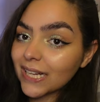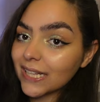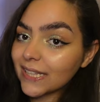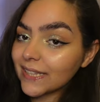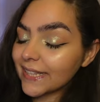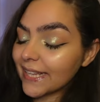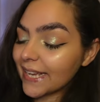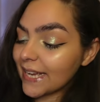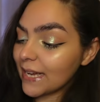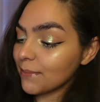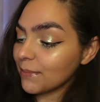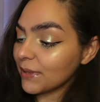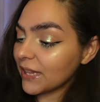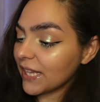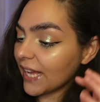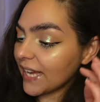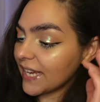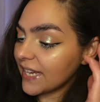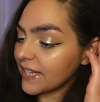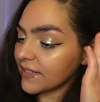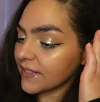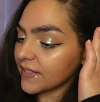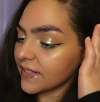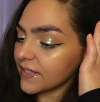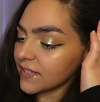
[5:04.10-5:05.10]

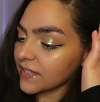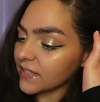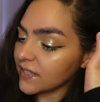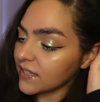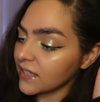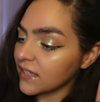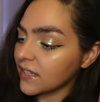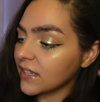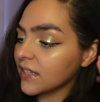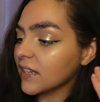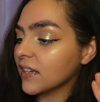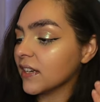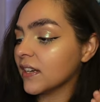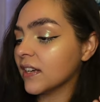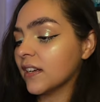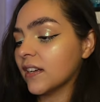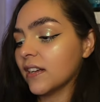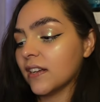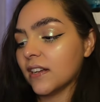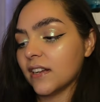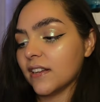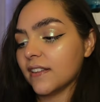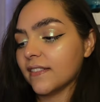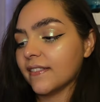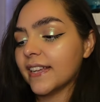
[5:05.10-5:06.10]
Glamlite's.
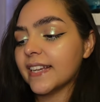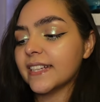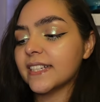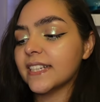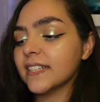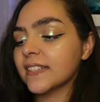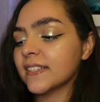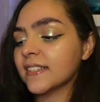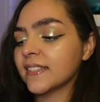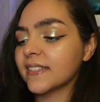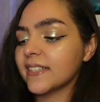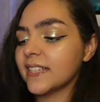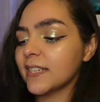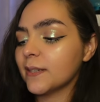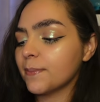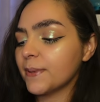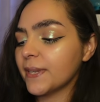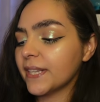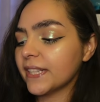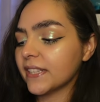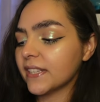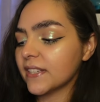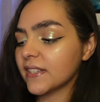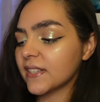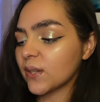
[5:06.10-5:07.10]
They did sneak
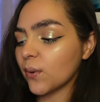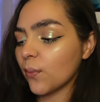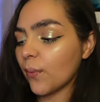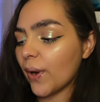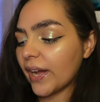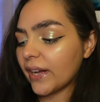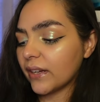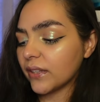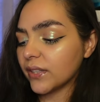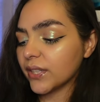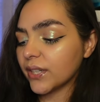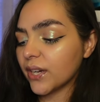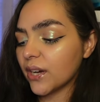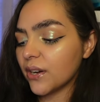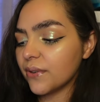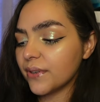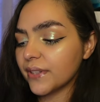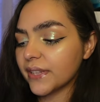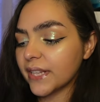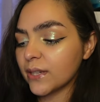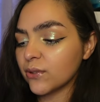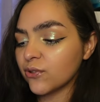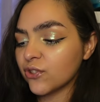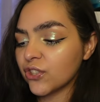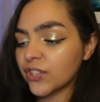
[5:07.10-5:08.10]
peek this a while ago and
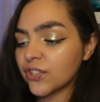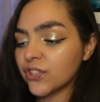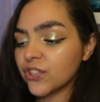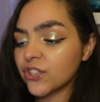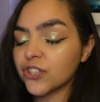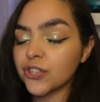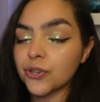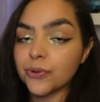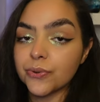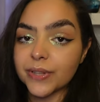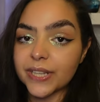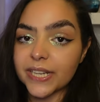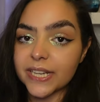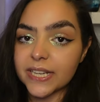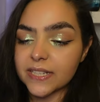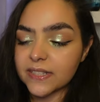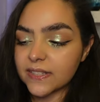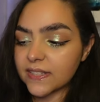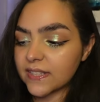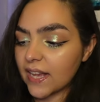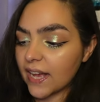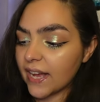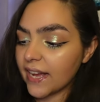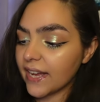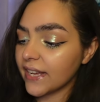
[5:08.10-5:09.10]
they just showed the
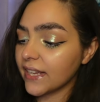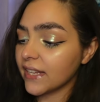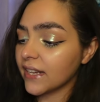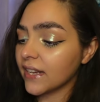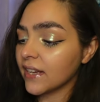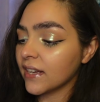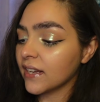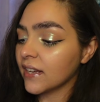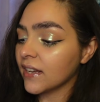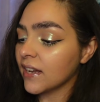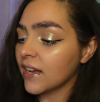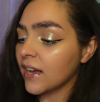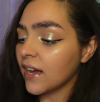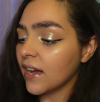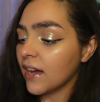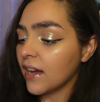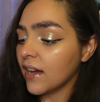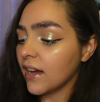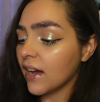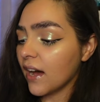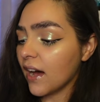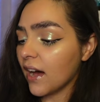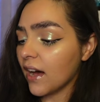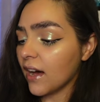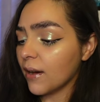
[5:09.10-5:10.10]
inside.
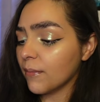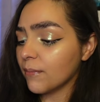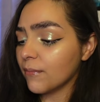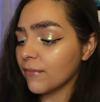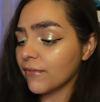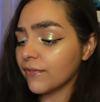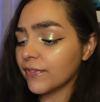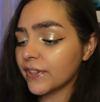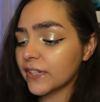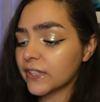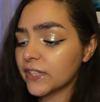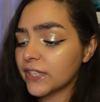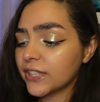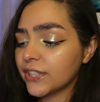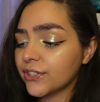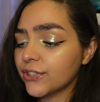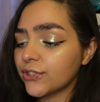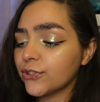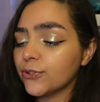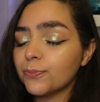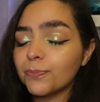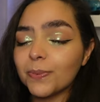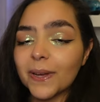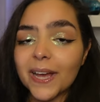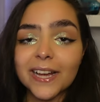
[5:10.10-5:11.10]
Um, very
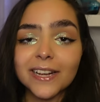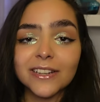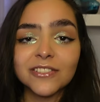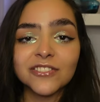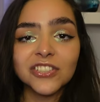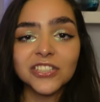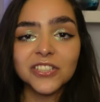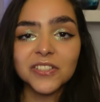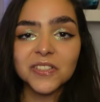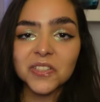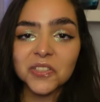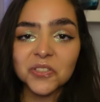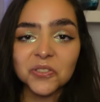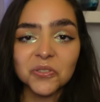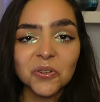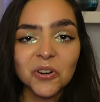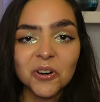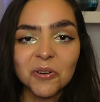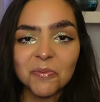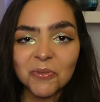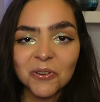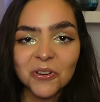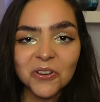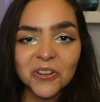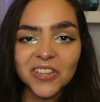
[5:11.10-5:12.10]
cute, packaging is
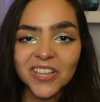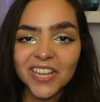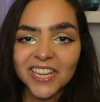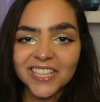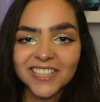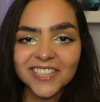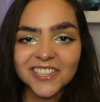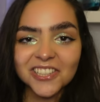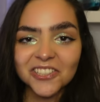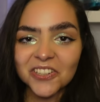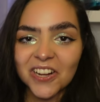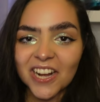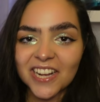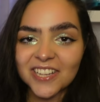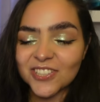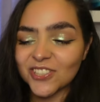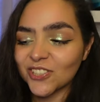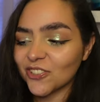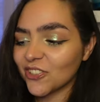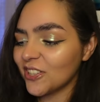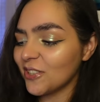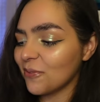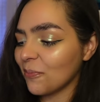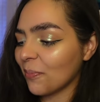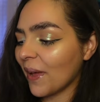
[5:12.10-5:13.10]
adorable, like the little ice
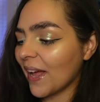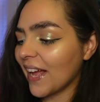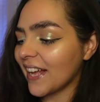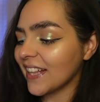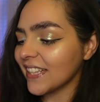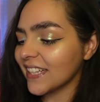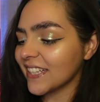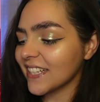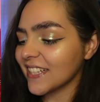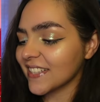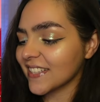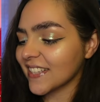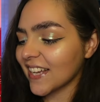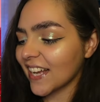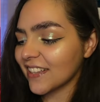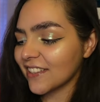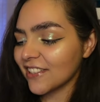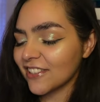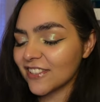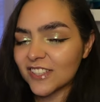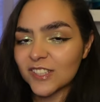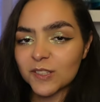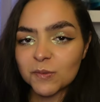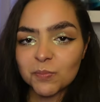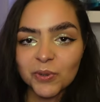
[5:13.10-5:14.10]
cream palette. It's got
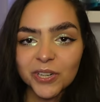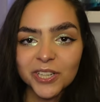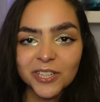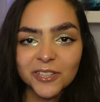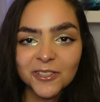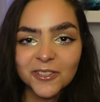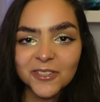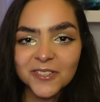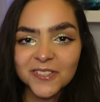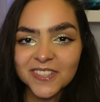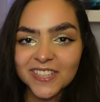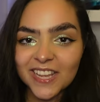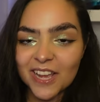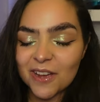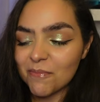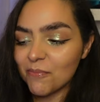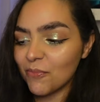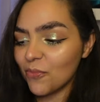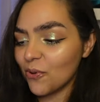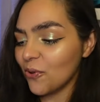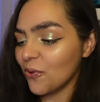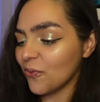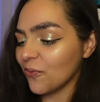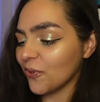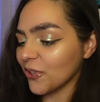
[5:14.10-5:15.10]
the sprinkles that
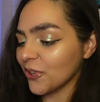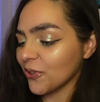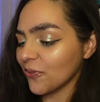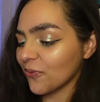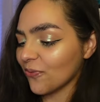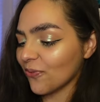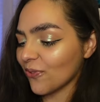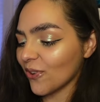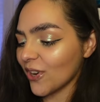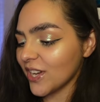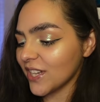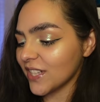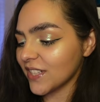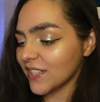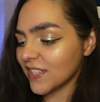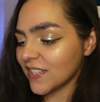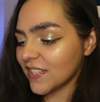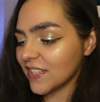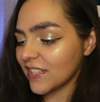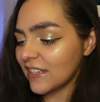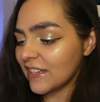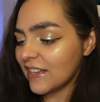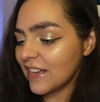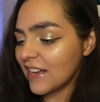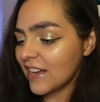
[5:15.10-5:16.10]
move on the front.